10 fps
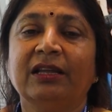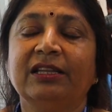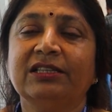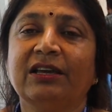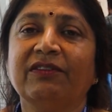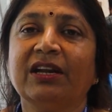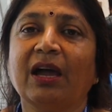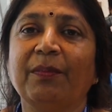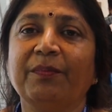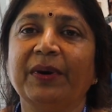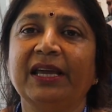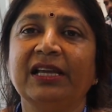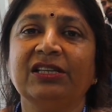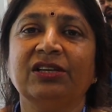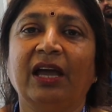this our
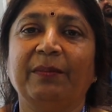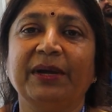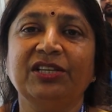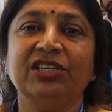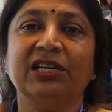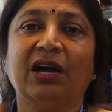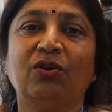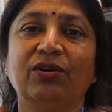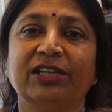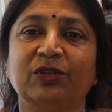company Hebei Jigao